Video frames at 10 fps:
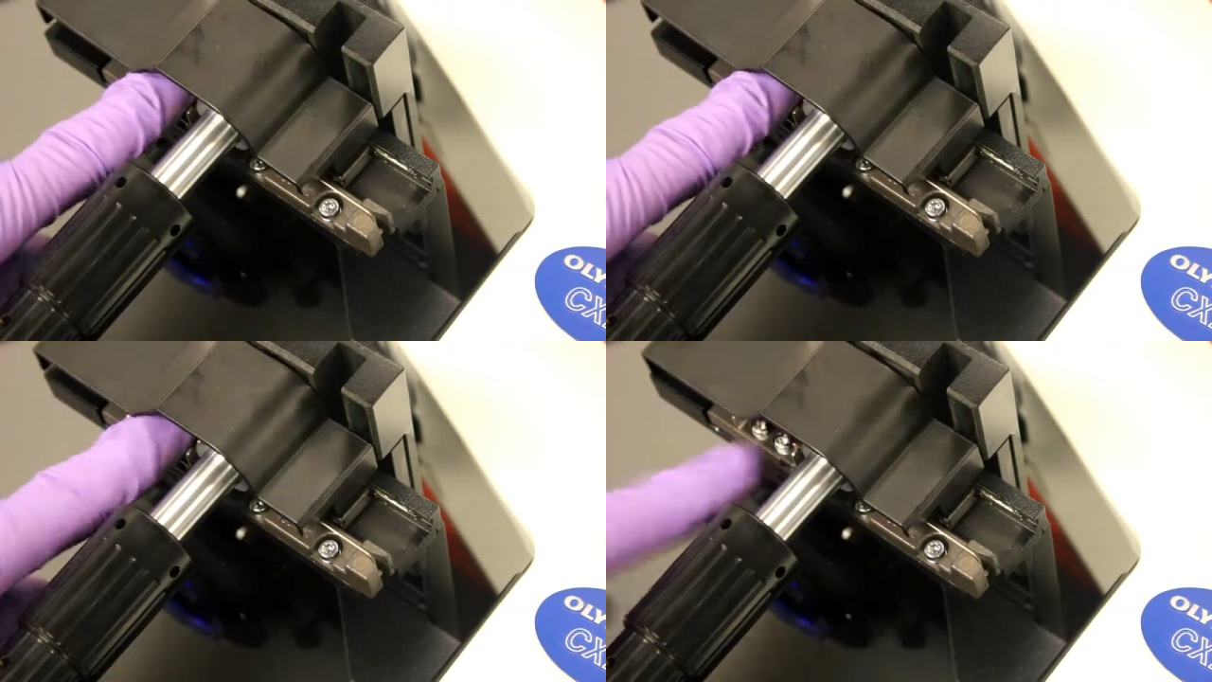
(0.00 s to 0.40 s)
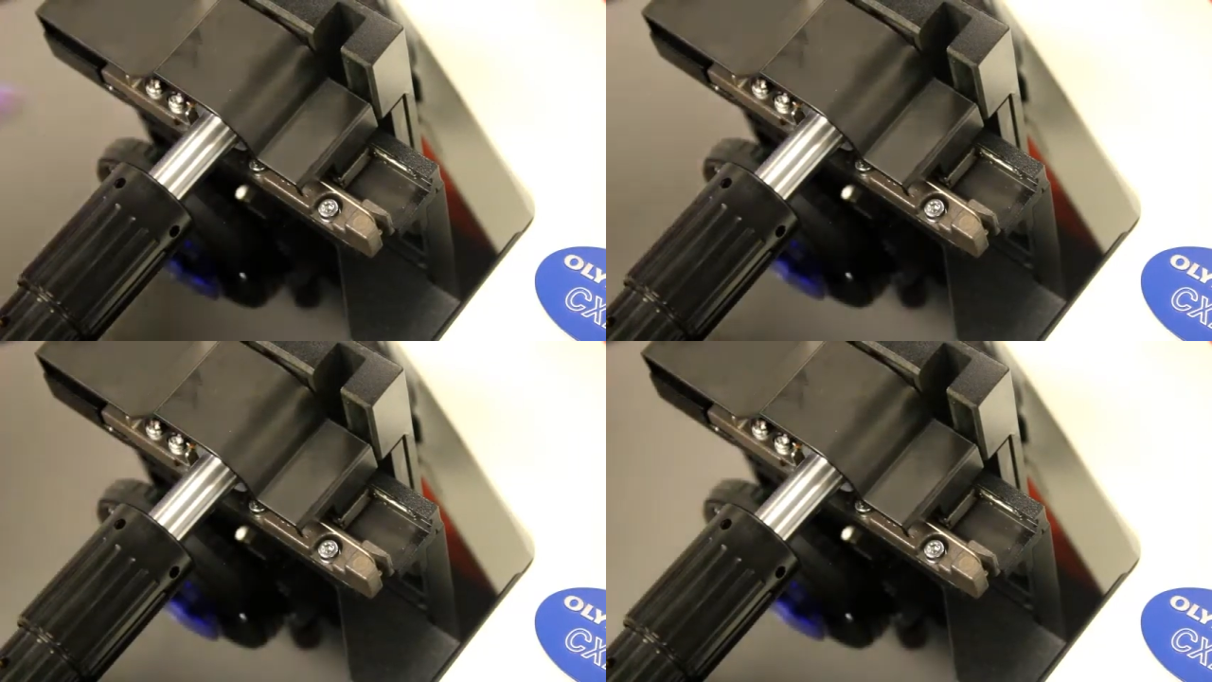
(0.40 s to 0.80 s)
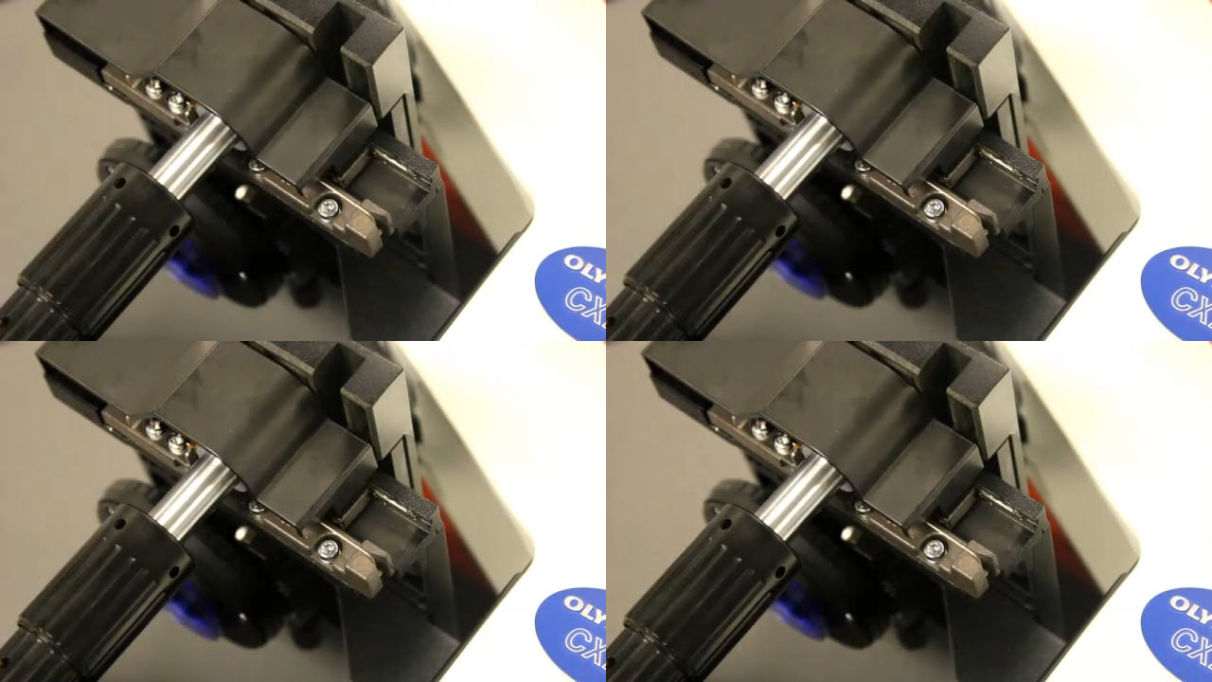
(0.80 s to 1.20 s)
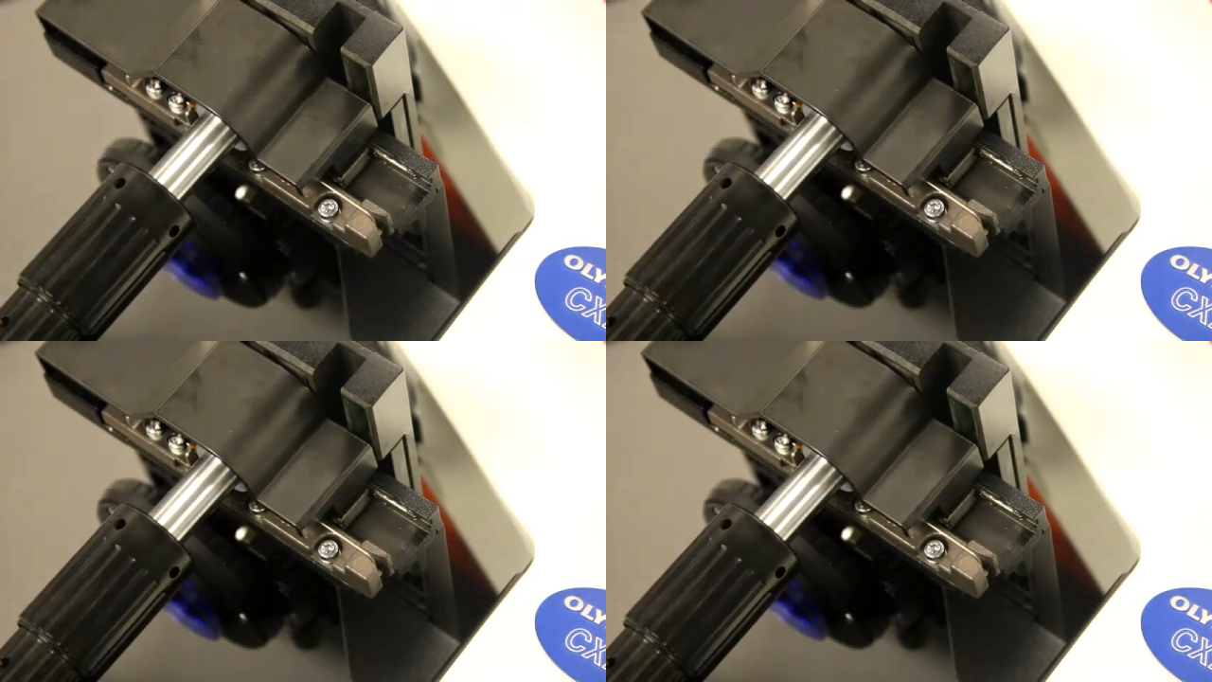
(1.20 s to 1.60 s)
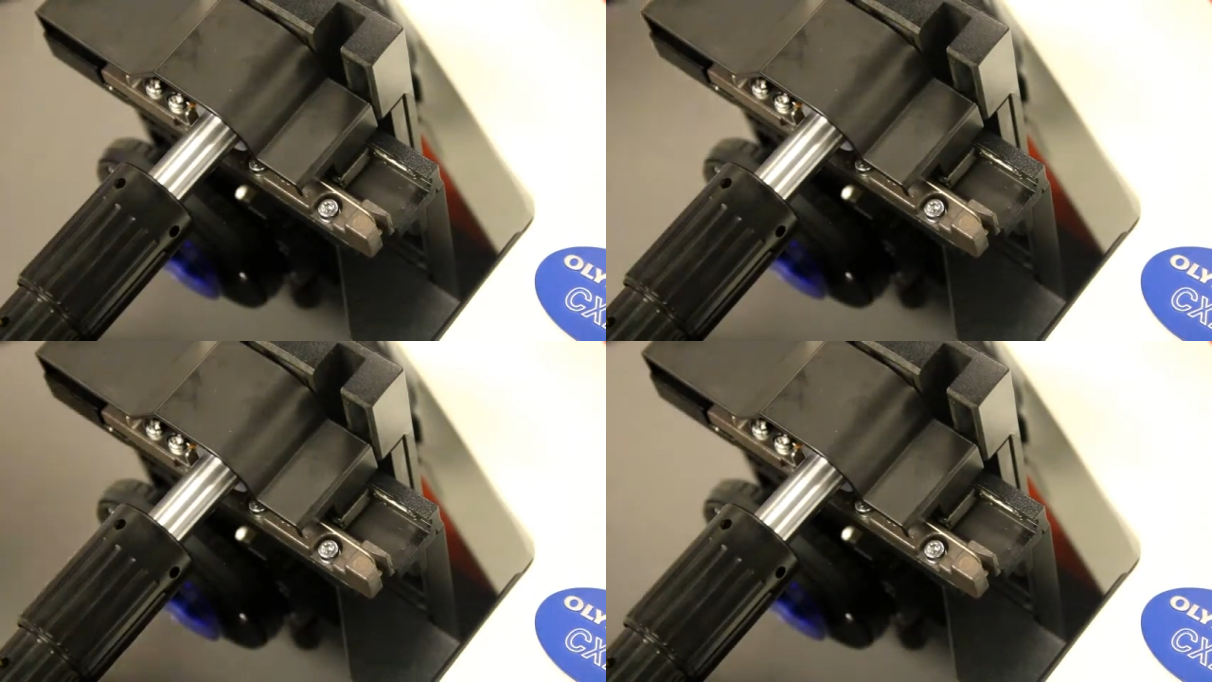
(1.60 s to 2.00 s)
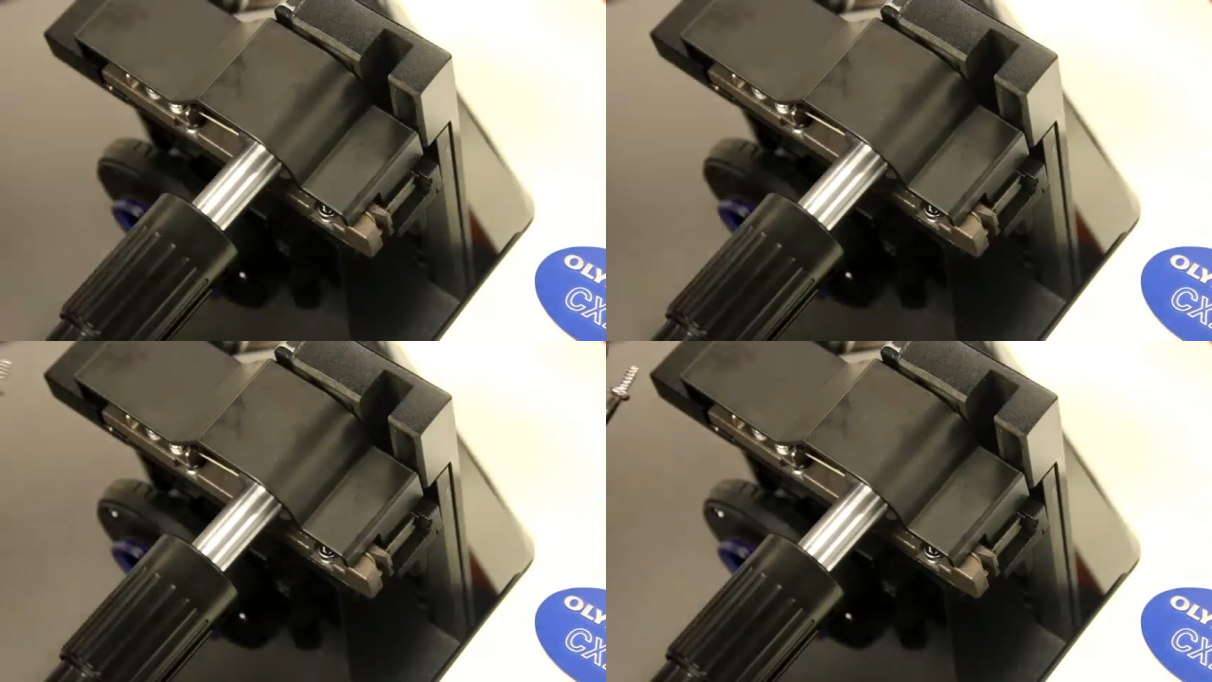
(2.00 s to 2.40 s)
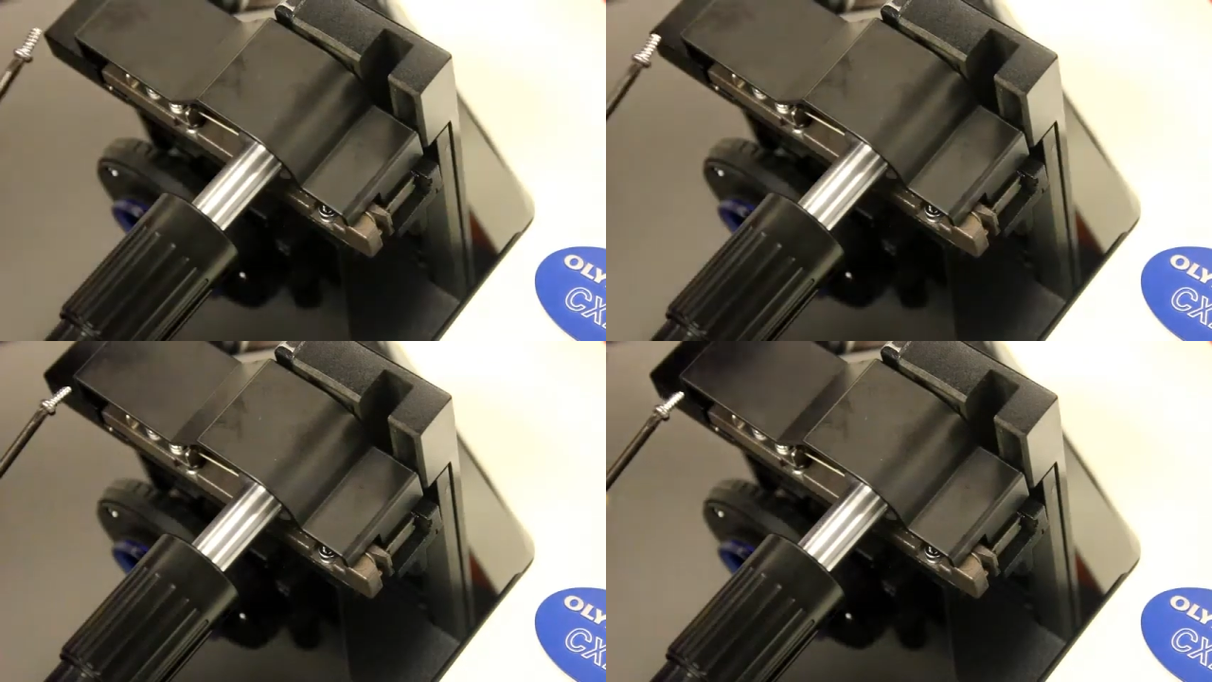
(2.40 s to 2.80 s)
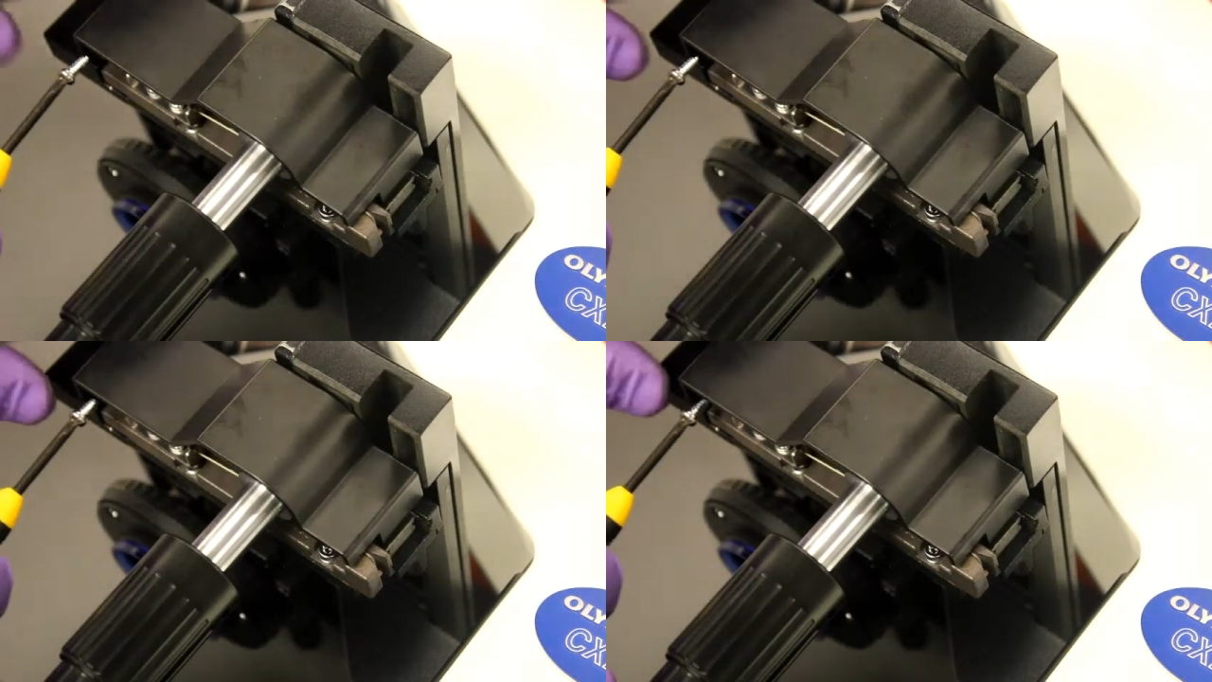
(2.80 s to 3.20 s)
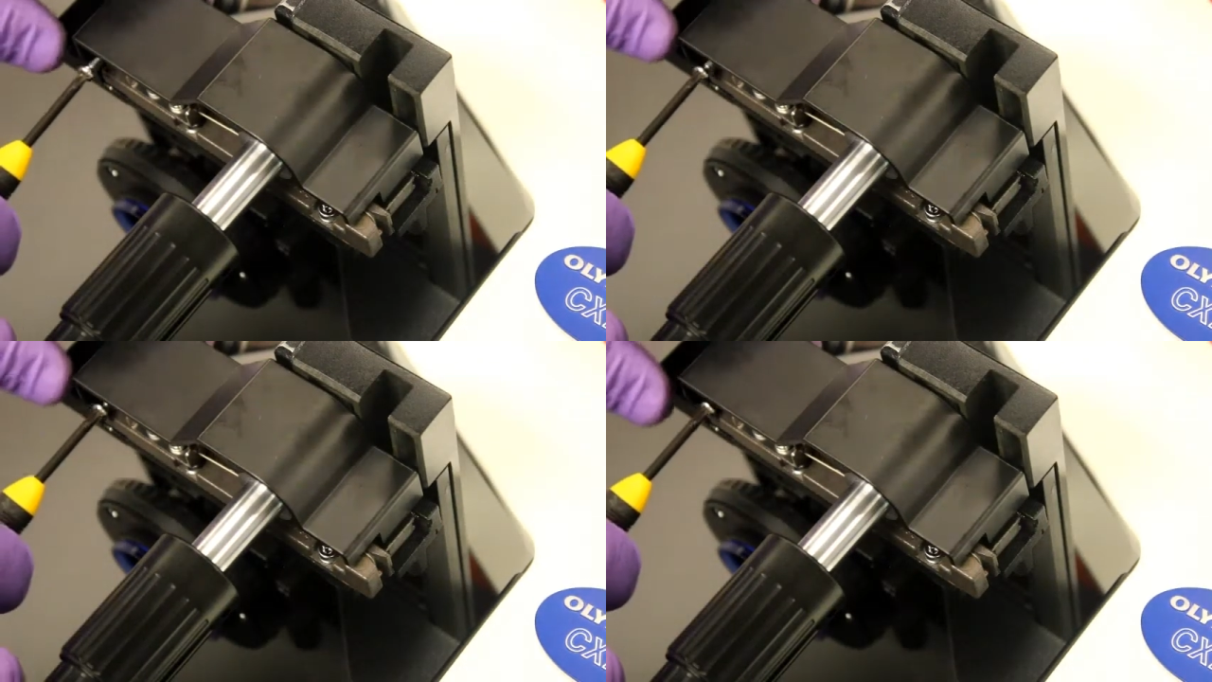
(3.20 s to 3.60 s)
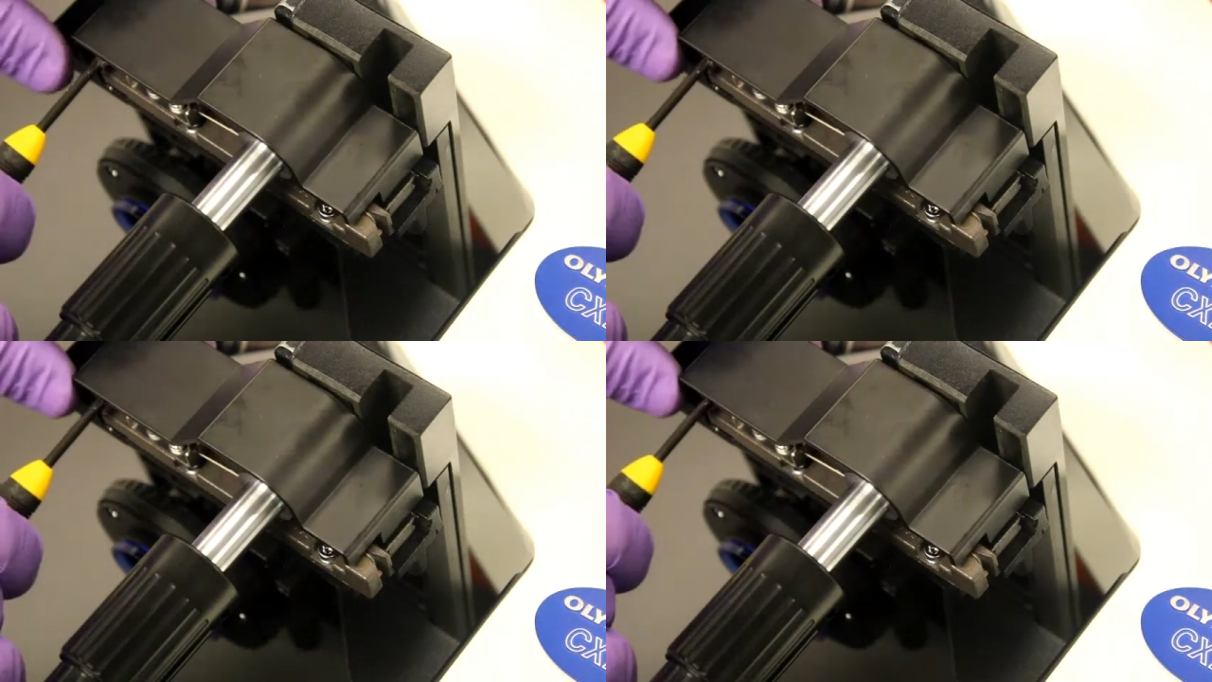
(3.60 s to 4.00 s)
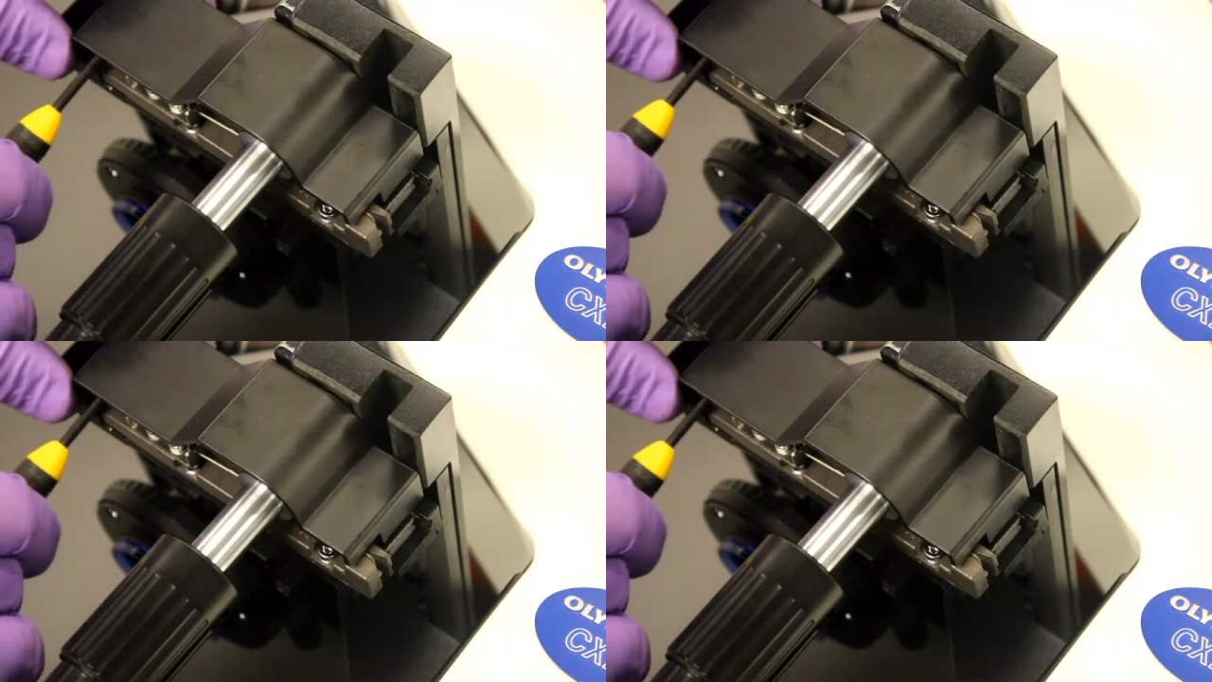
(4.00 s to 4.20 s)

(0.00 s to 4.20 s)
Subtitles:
(no speaker visible)